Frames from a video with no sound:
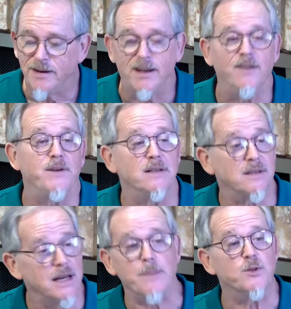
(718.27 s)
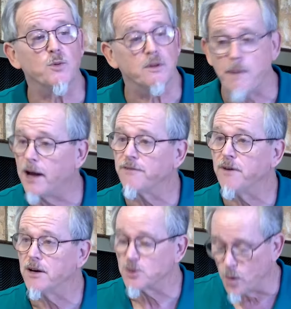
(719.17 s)
if he sleeps with
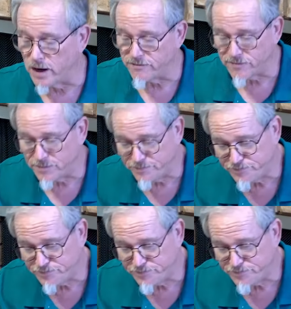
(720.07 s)
Potiphar's wife.